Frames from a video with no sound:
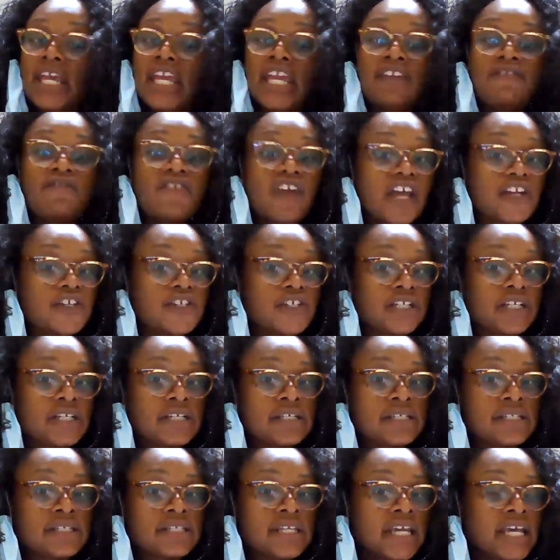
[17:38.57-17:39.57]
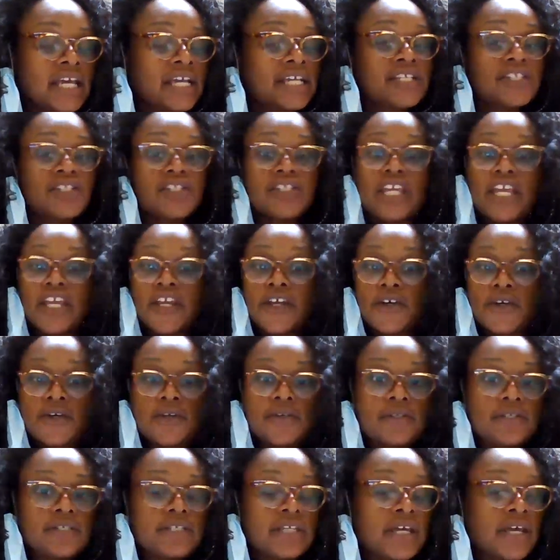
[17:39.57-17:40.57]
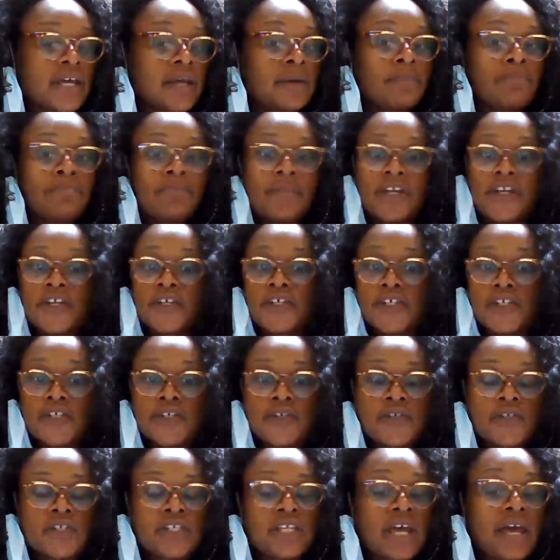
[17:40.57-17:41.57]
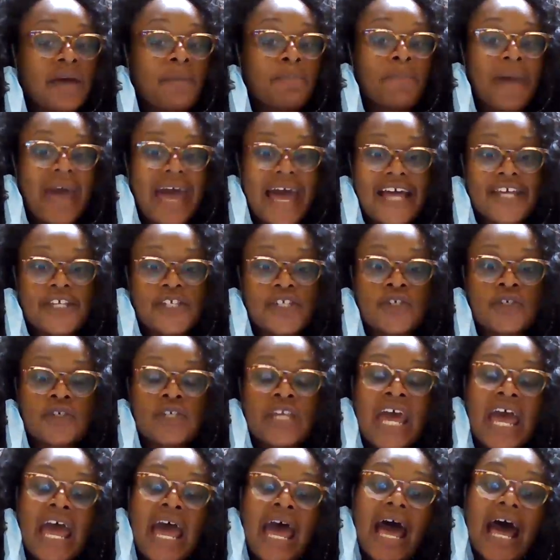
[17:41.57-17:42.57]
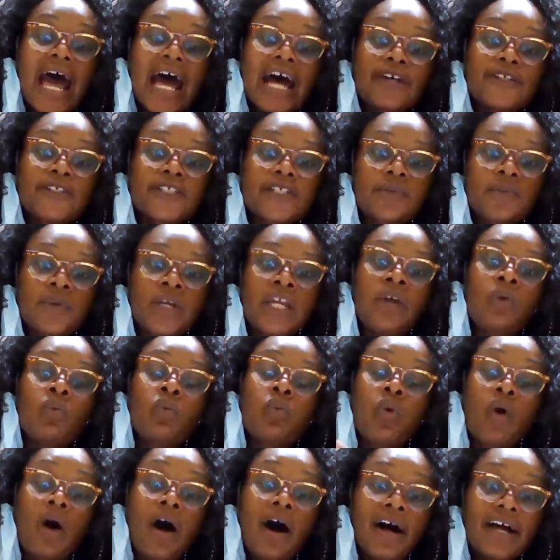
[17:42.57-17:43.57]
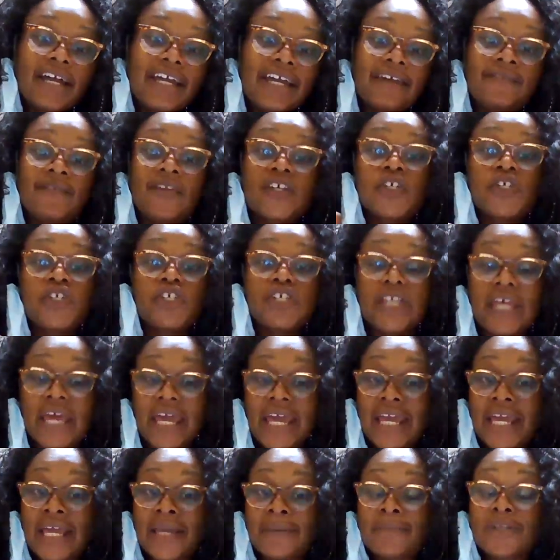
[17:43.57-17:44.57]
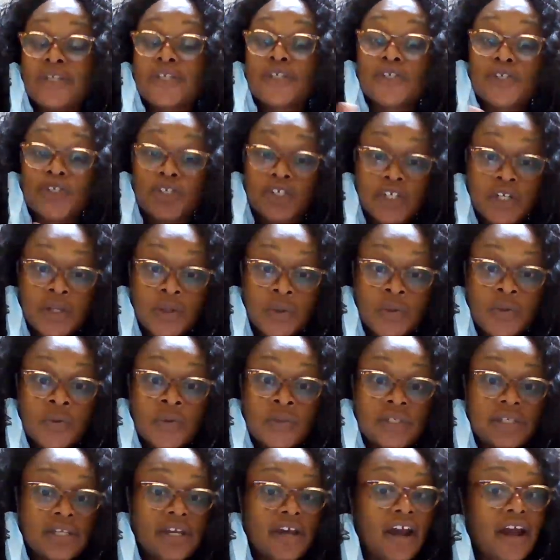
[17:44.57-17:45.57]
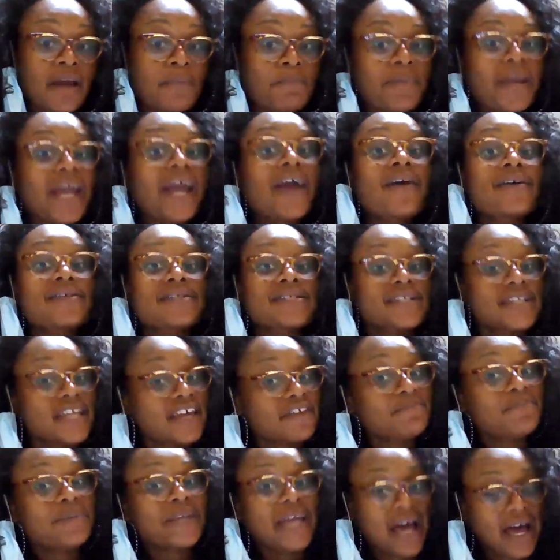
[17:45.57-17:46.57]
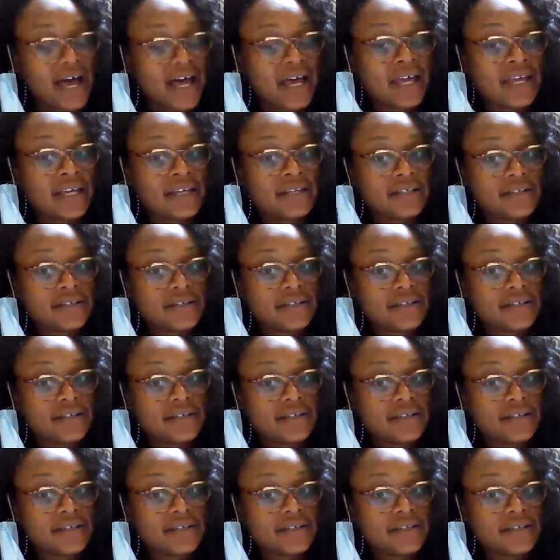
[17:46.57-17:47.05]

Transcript: evangelists, singers, ministers, pastors. How do we walk in the same shoes that our parents left behind?